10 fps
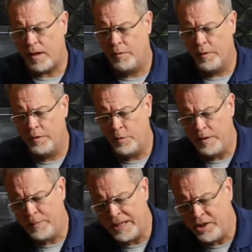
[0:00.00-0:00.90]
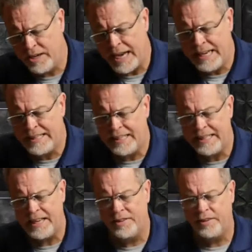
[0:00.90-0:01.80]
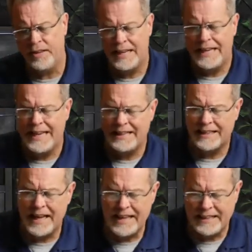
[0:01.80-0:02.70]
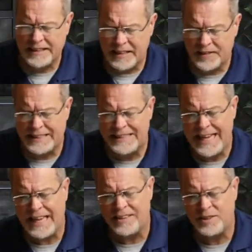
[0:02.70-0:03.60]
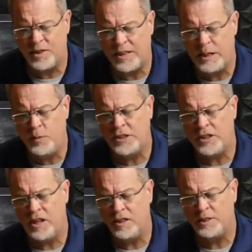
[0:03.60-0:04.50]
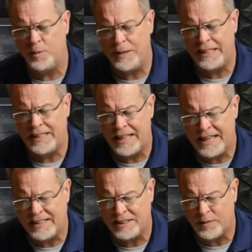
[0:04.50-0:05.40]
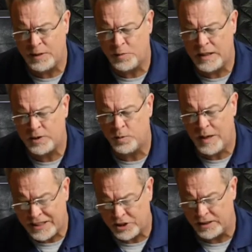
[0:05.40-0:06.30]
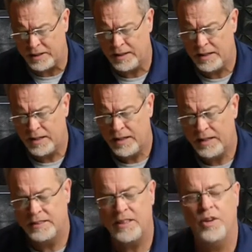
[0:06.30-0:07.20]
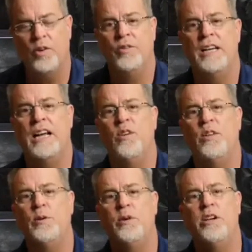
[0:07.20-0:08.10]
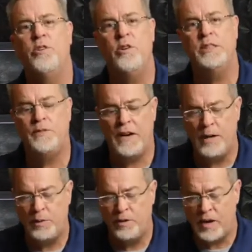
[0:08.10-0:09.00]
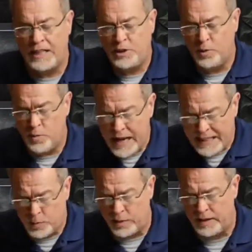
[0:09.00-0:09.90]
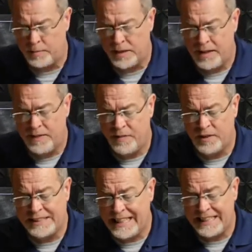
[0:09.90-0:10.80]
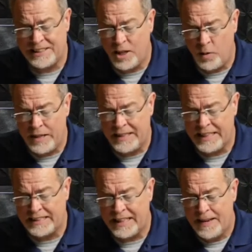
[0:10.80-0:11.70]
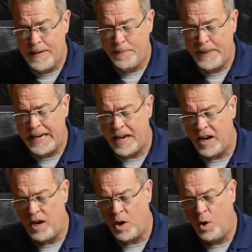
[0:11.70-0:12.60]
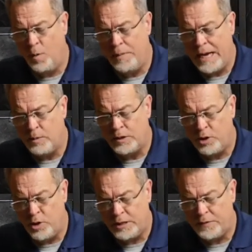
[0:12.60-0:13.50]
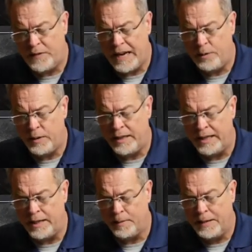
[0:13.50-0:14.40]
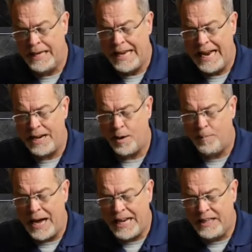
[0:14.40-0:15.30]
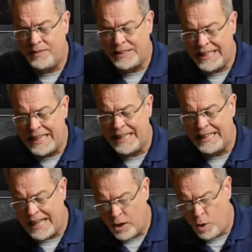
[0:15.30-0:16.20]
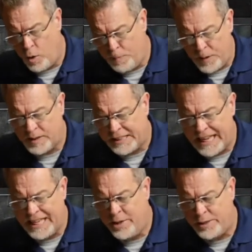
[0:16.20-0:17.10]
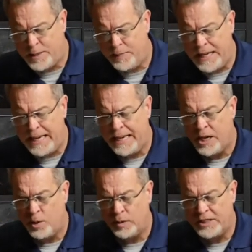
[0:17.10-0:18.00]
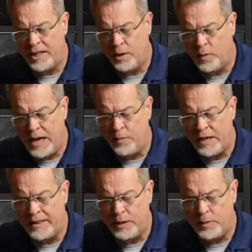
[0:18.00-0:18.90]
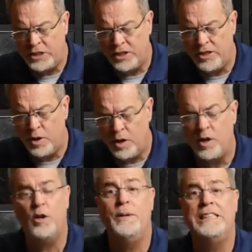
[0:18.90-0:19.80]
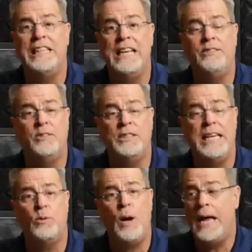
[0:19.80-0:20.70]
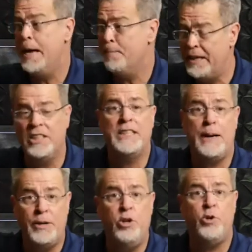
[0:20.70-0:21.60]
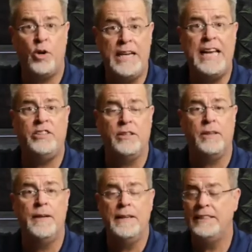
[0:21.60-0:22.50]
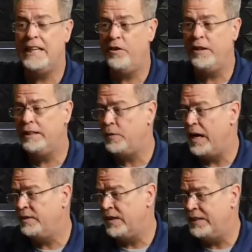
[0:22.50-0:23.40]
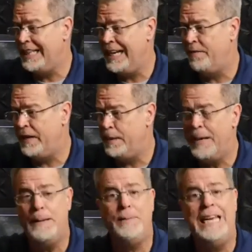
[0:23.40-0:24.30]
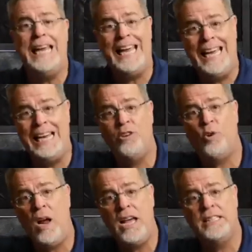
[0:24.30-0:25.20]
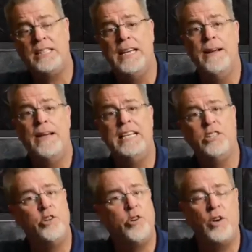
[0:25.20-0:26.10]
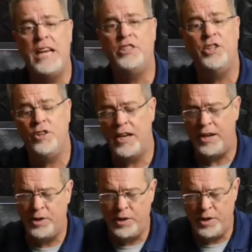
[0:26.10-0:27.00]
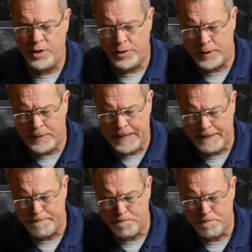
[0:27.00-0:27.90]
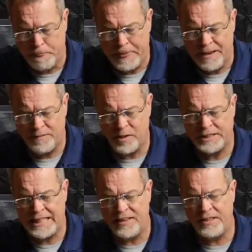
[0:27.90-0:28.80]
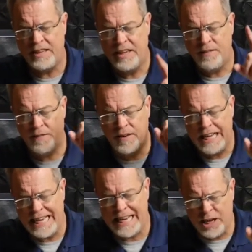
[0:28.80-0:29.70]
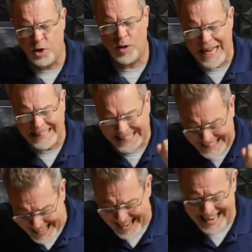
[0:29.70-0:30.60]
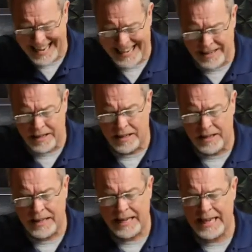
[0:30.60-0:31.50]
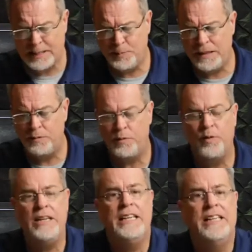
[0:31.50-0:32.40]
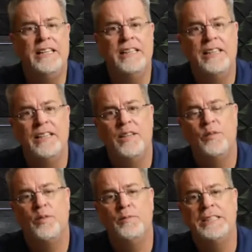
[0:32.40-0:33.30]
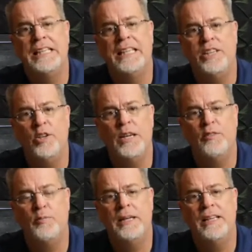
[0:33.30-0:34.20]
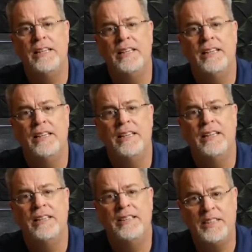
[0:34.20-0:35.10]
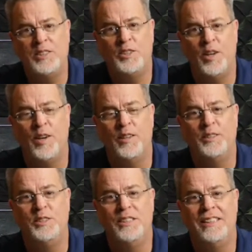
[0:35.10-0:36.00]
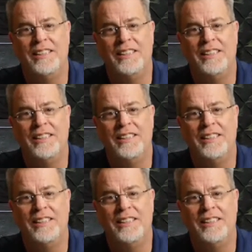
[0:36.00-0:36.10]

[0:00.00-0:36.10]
For if we've been united together in the likeness of his death, certainly we shall also be in the likeness of his resurrection. So not only were you crucified with Christ, you're raised with him. Verse 6 knowing this, that our old man was crucified with him, and our body of sin, that old person I used to be, was done away with, that we should no longer be slaves of sin. Why? Because I'm a new creation. 2 Corinthians 5:17, if any man be in Christ, he's a new creation. You're not who you used to be. Verse 7, for he who has died has been freed from sin. You have been discharged.